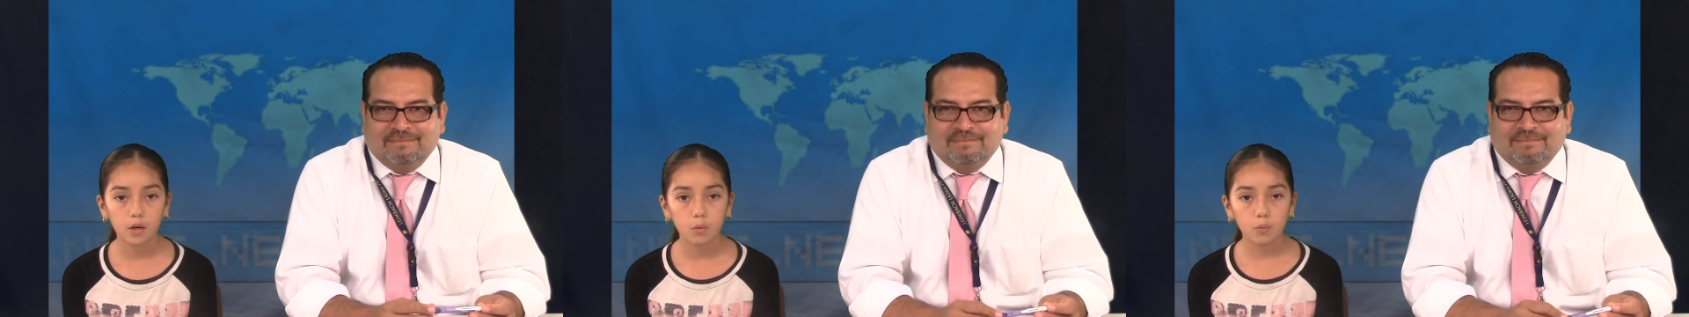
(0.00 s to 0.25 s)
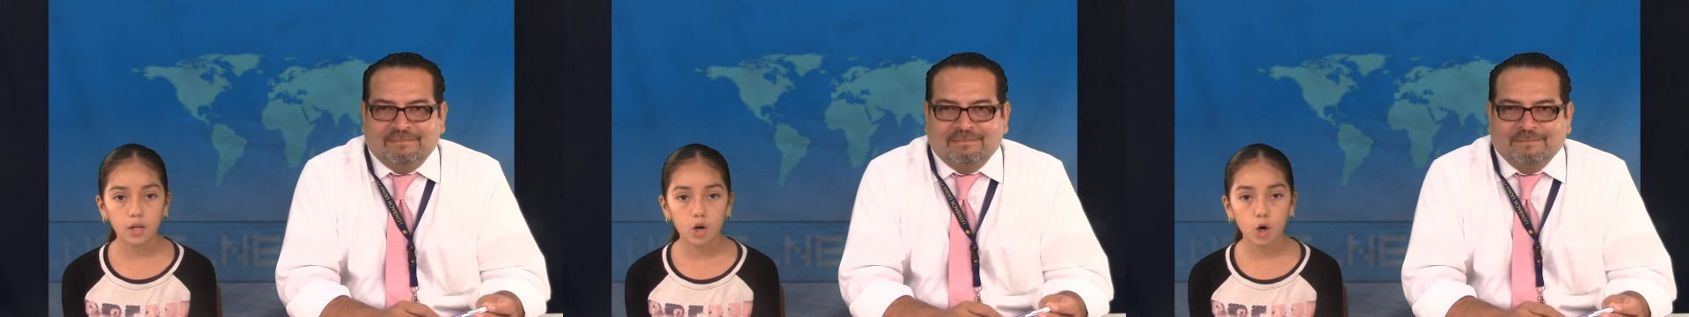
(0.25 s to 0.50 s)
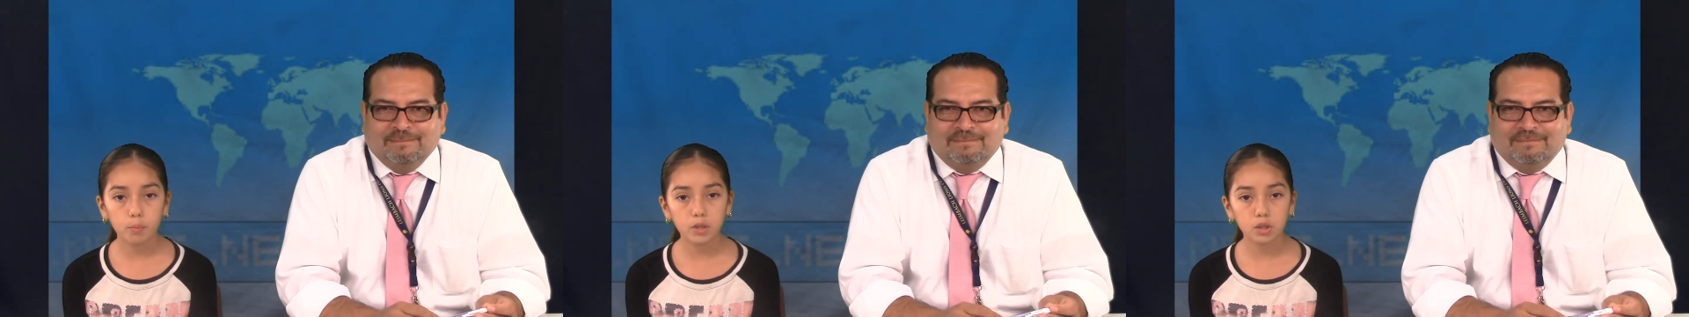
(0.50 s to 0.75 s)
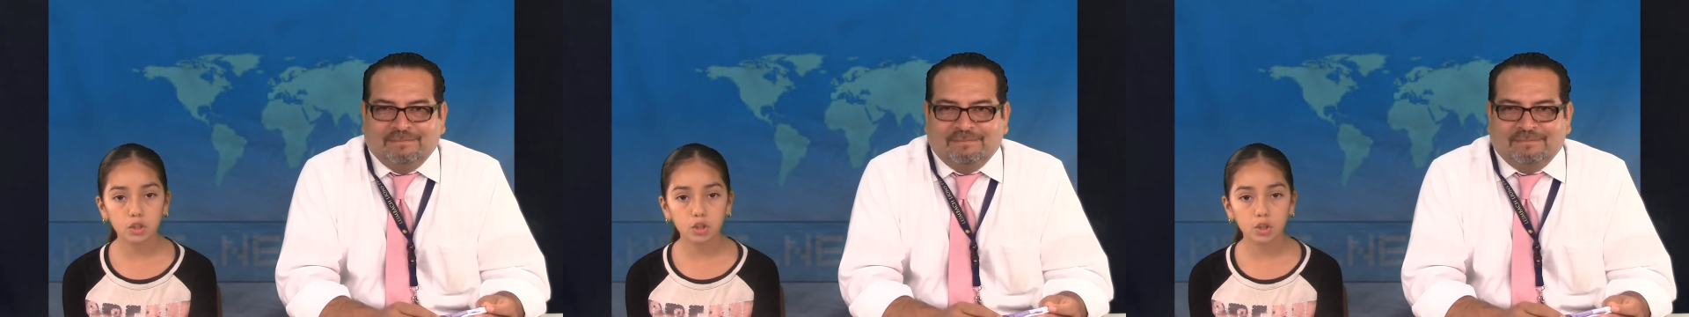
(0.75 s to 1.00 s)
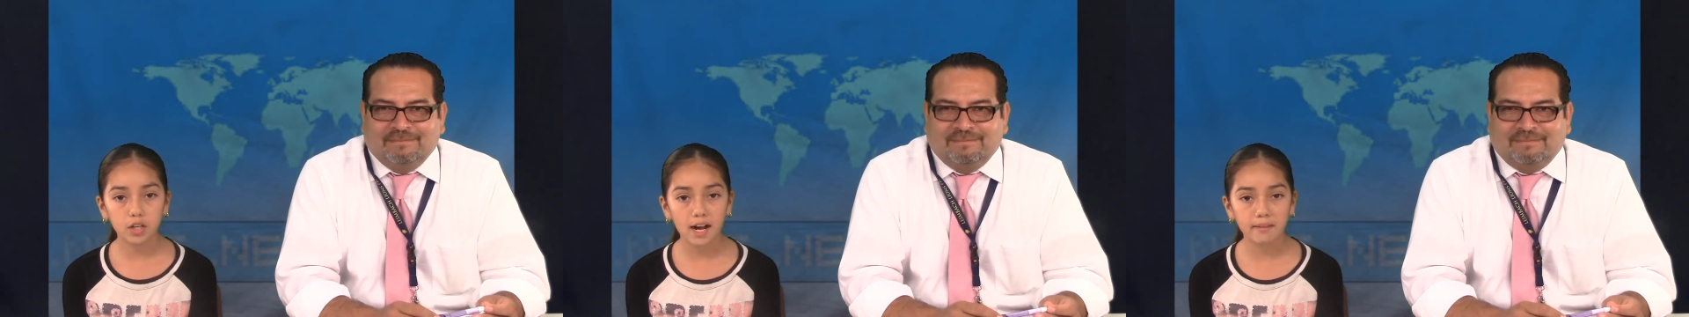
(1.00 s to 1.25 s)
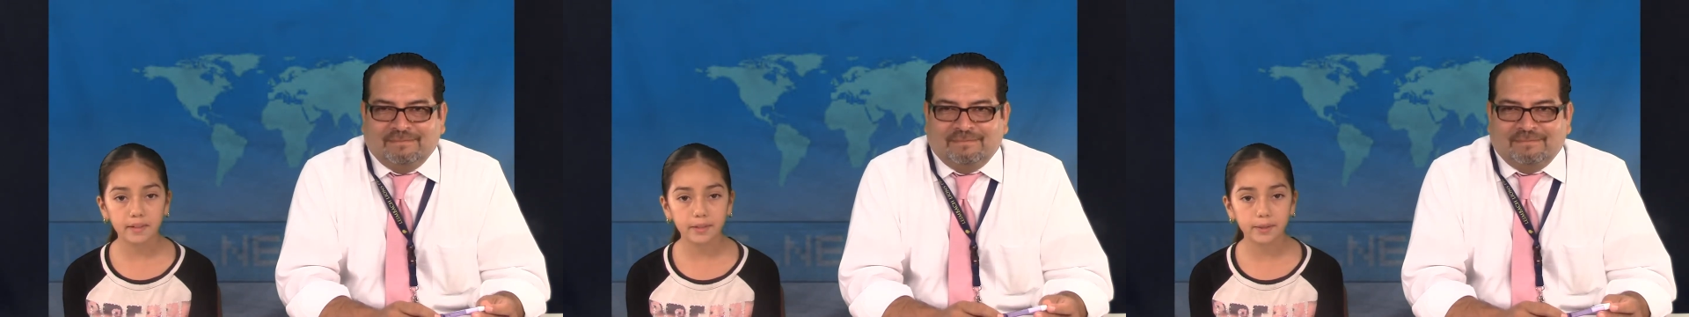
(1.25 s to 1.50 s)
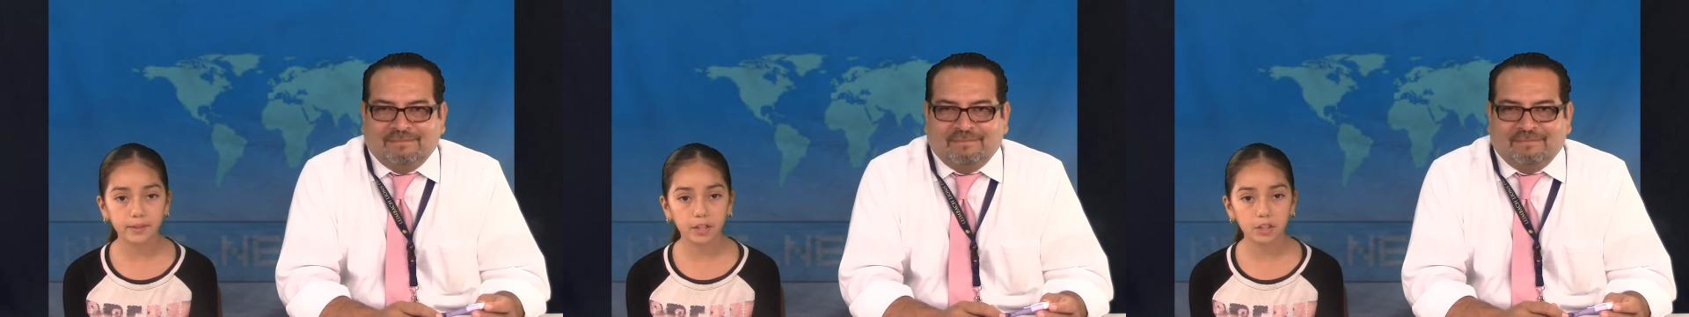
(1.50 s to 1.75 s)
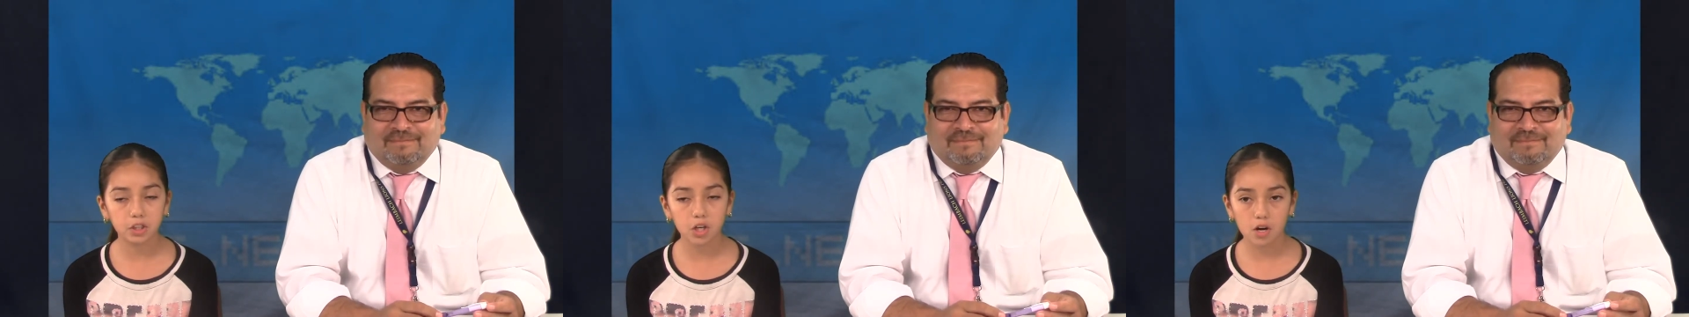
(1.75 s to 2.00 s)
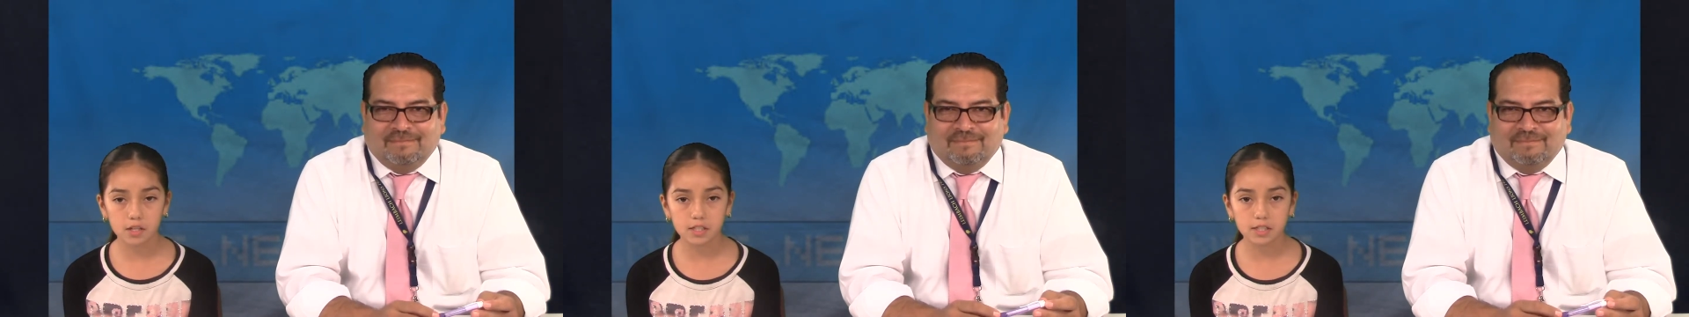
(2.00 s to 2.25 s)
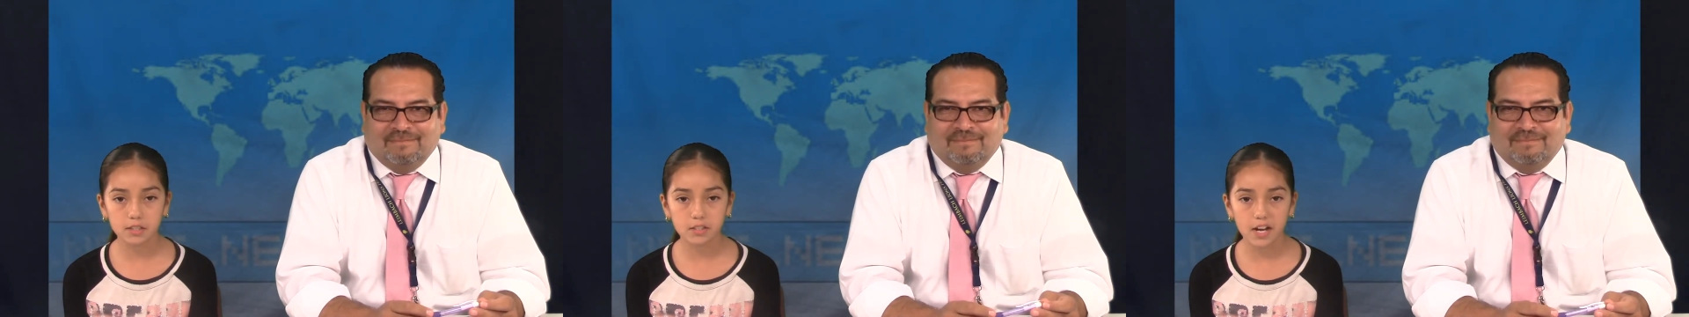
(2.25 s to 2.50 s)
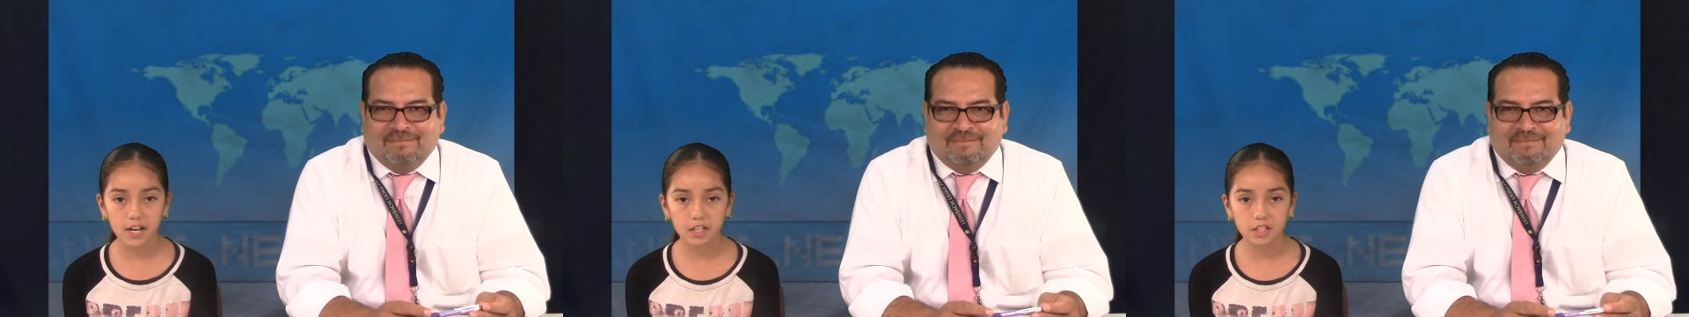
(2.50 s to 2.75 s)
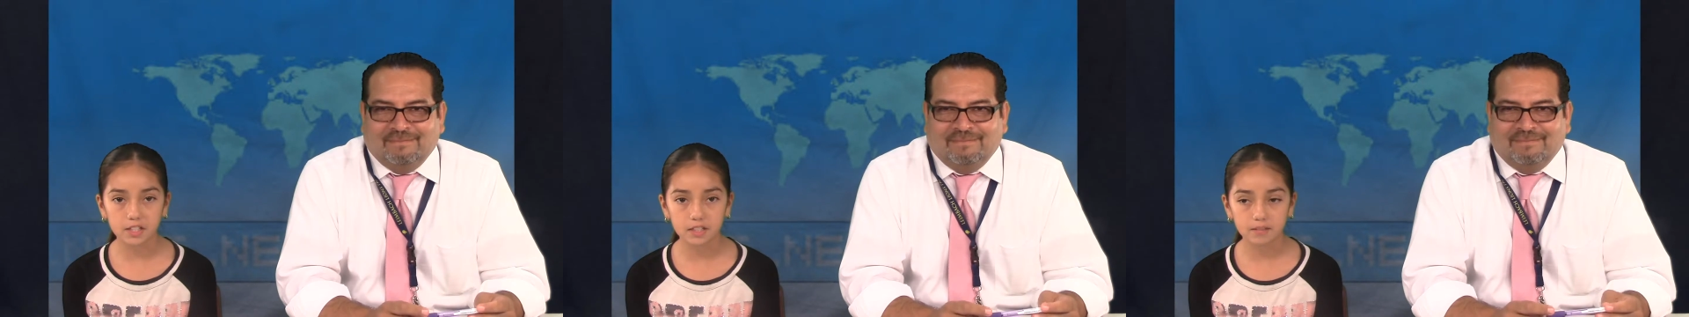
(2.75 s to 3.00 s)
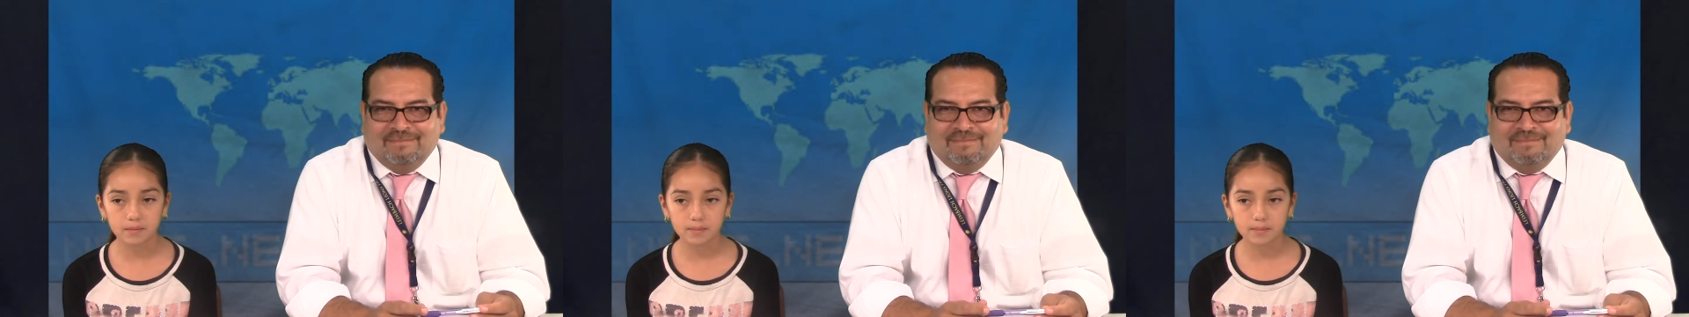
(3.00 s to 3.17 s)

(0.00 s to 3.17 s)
Speaker 1: We hope you enjoyed having your lunch on the stage.